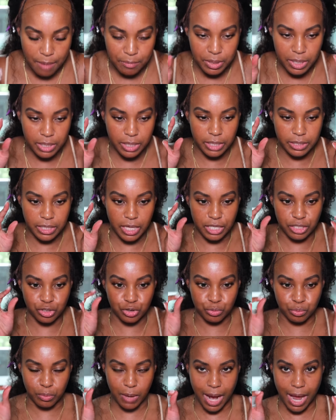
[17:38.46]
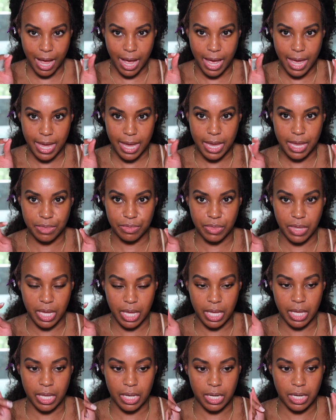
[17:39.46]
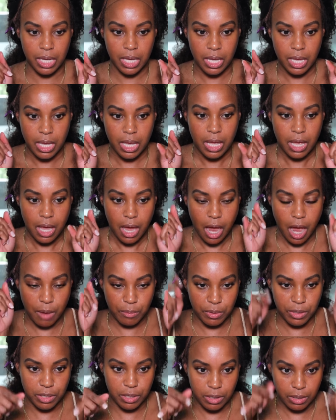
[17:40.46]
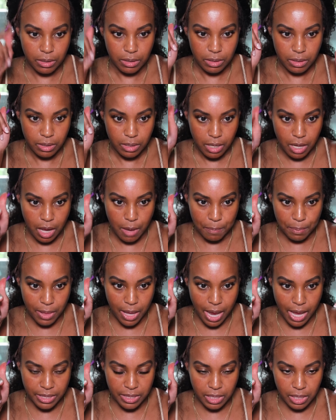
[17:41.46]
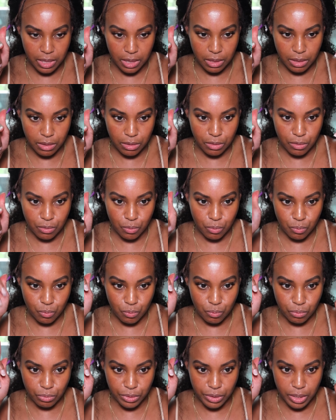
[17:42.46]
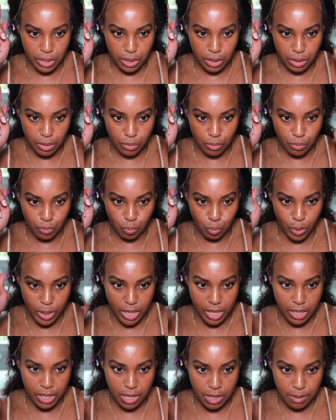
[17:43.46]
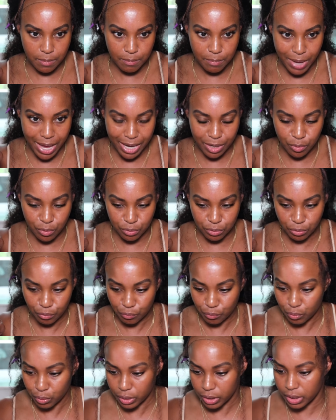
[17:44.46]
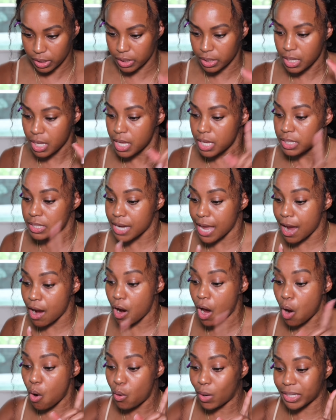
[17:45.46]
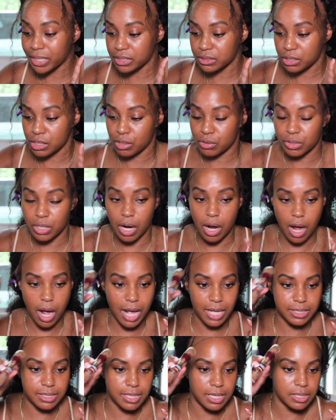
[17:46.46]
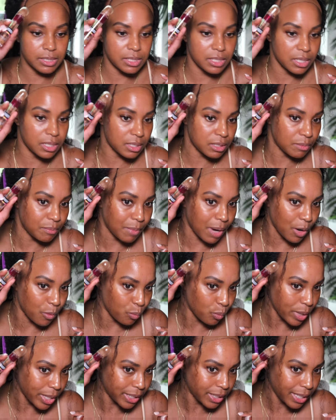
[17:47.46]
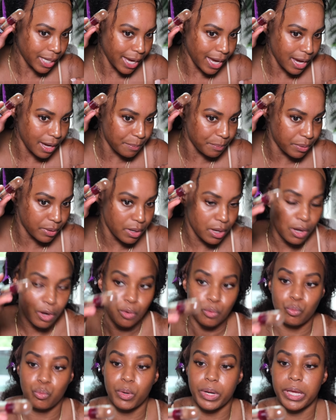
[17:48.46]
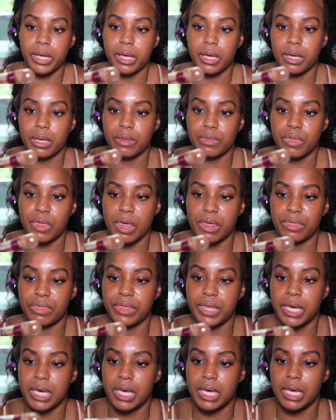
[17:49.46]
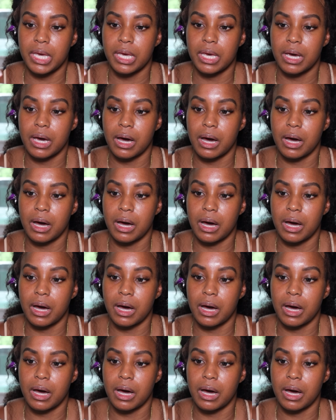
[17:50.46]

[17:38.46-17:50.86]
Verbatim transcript: I'm gonna let that dry, and then I'm gonna apply the wig back on the forehead. Now, oh, I didn't tell y'all, I tinted my wig cap with the